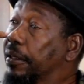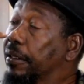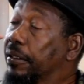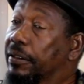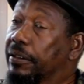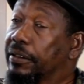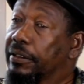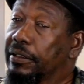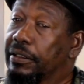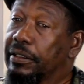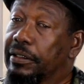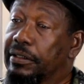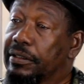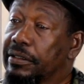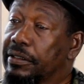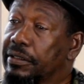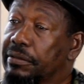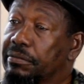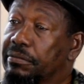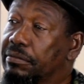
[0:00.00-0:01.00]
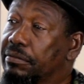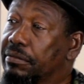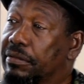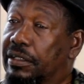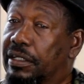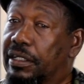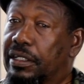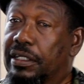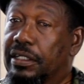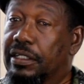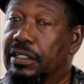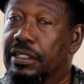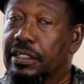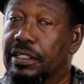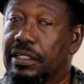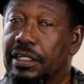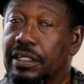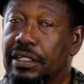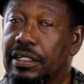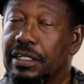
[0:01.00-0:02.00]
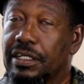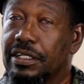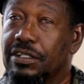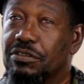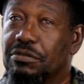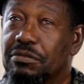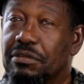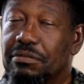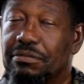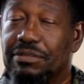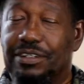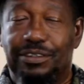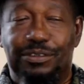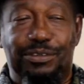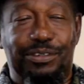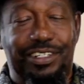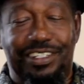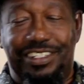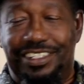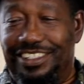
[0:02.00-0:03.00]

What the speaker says: I can remember well.